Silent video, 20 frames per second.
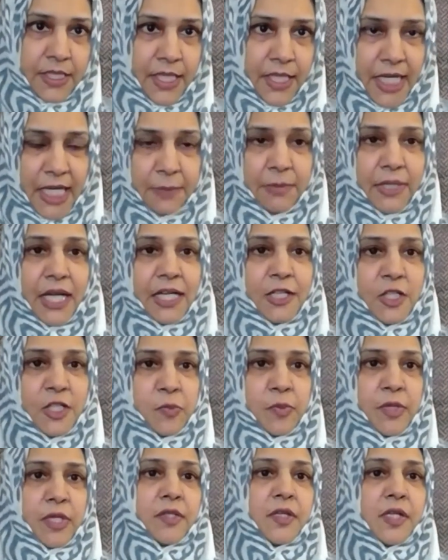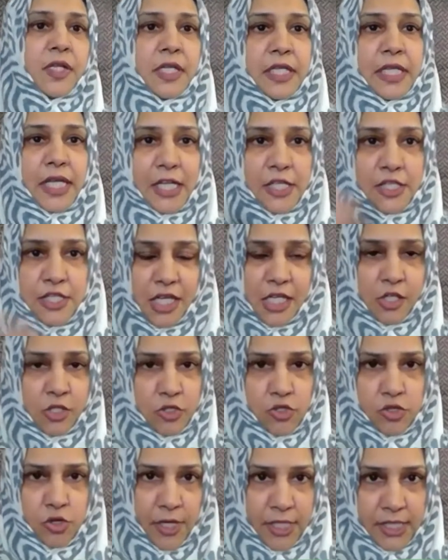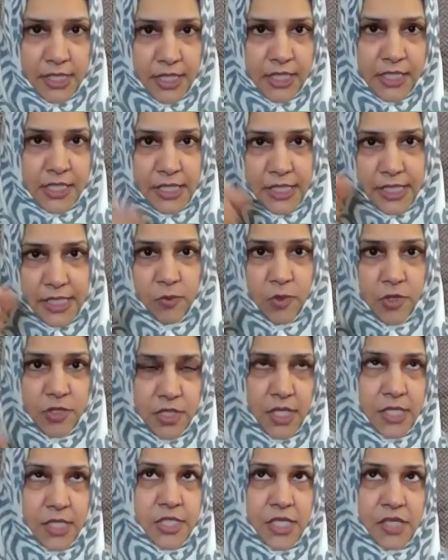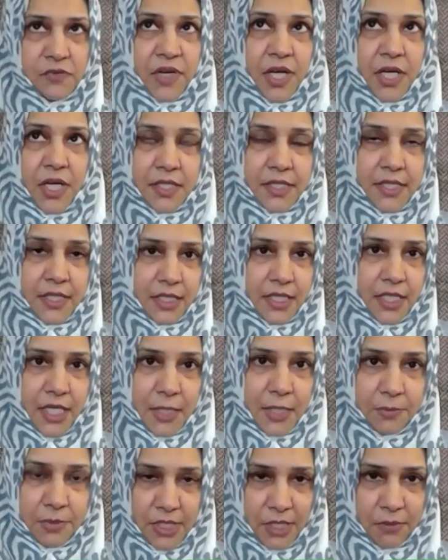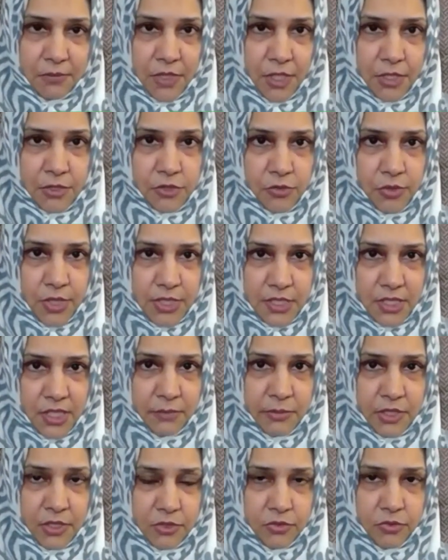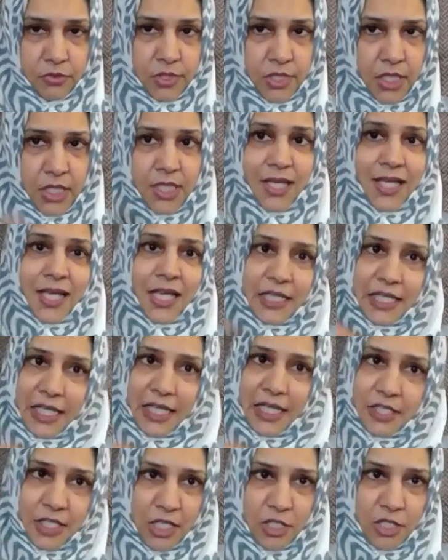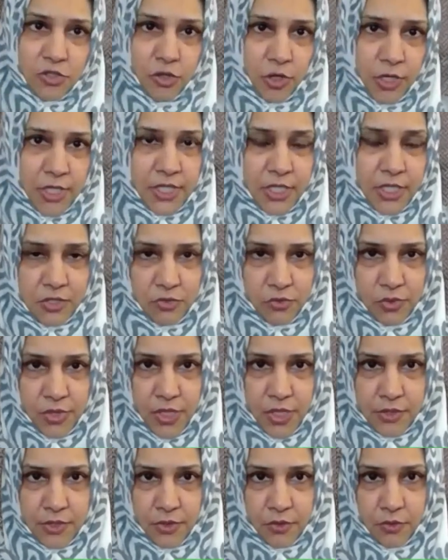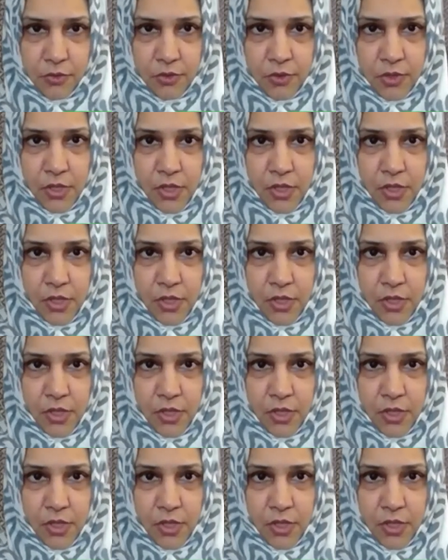And my eldest brother, he had just joined us. He was a chief architect in IBM USA, Minnesota. He had just joined us 2 years ago.